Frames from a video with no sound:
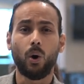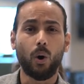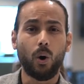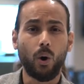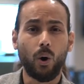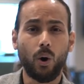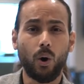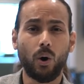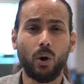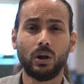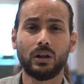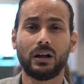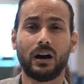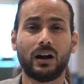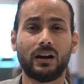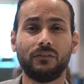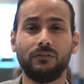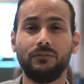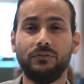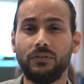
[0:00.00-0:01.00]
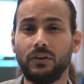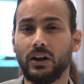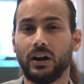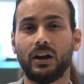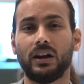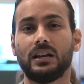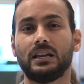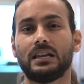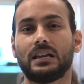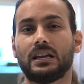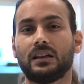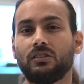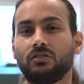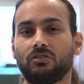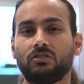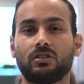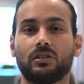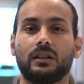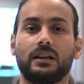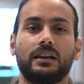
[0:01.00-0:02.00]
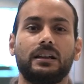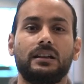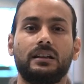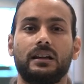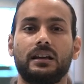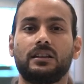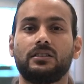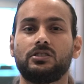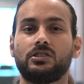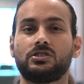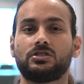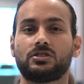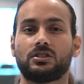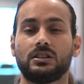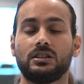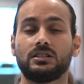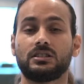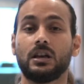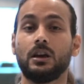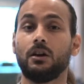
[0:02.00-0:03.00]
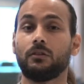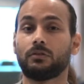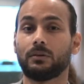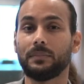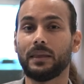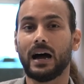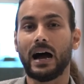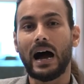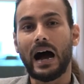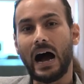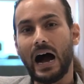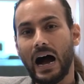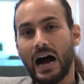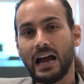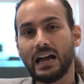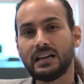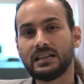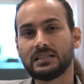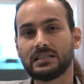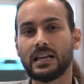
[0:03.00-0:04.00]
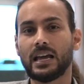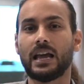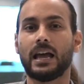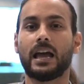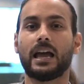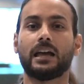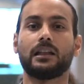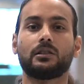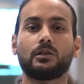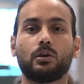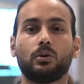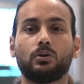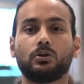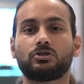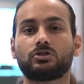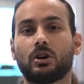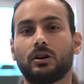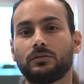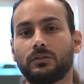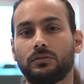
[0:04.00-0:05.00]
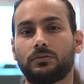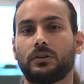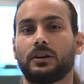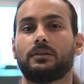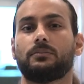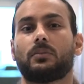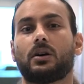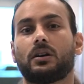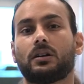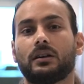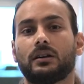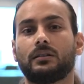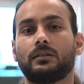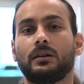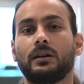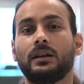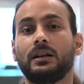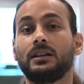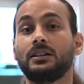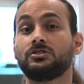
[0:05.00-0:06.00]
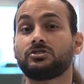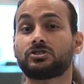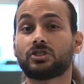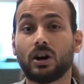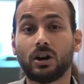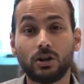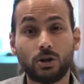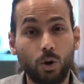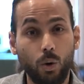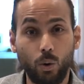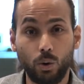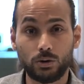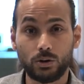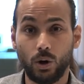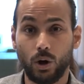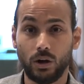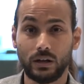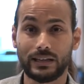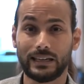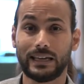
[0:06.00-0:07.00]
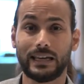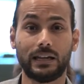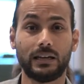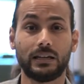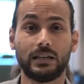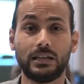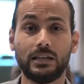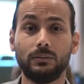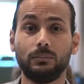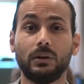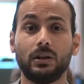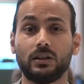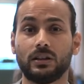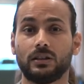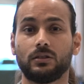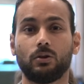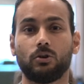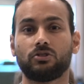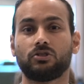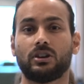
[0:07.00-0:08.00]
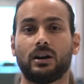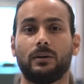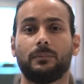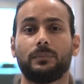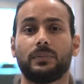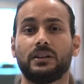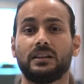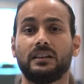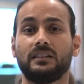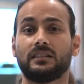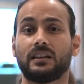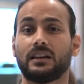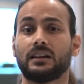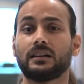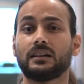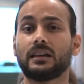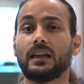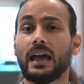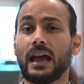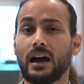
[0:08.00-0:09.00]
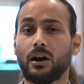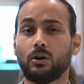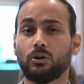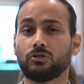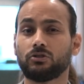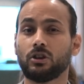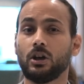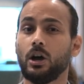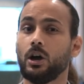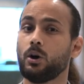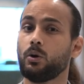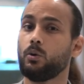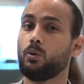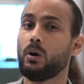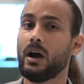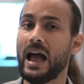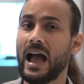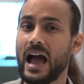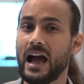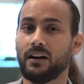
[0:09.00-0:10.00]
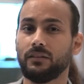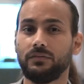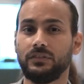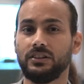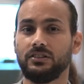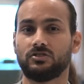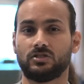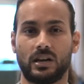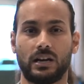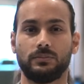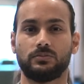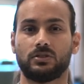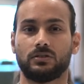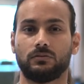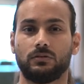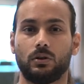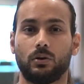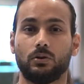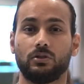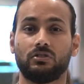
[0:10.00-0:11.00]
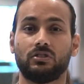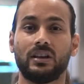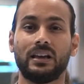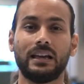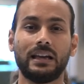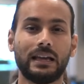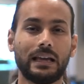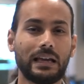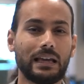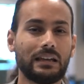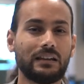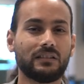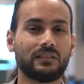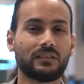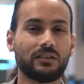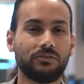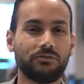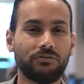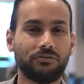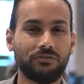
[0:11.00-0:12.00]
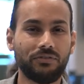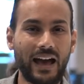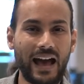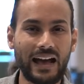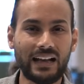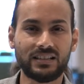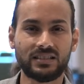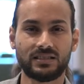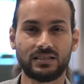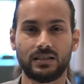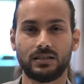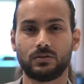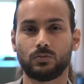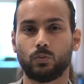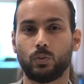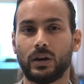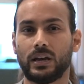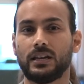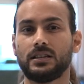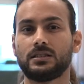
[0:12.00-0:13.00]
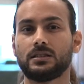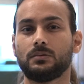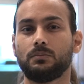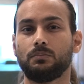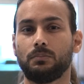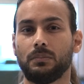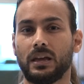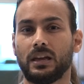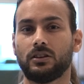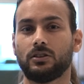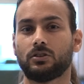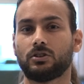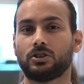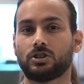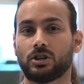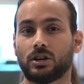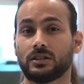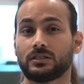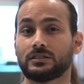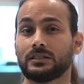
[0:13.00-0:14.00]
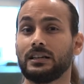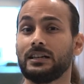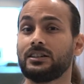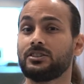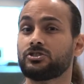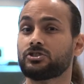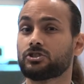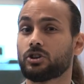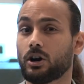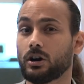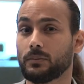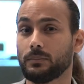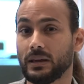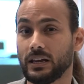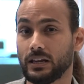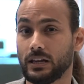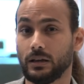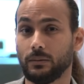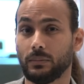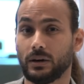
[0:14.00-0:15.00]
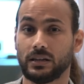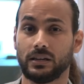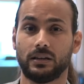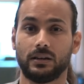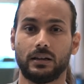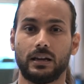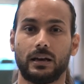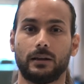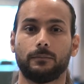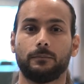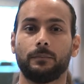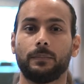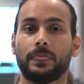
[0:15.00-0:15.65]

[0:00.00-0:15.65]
all are very insulated industries from the highs and lows of the freight market. Start cold calling and emailing those companies and accounts who have these types of loads. It is the fastest way to make your trucks start making money again.